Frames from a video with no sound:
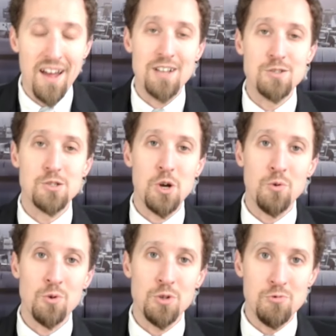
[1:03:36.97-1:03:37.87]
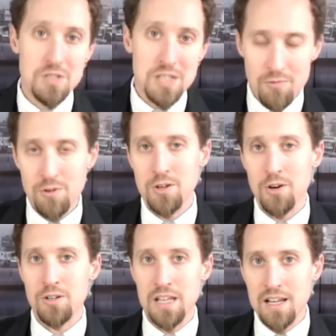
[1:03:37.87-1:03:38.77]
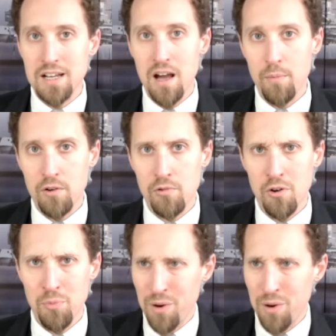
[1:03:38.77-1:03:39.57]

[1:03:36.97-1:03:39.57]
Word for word: And so you did return to economic growth,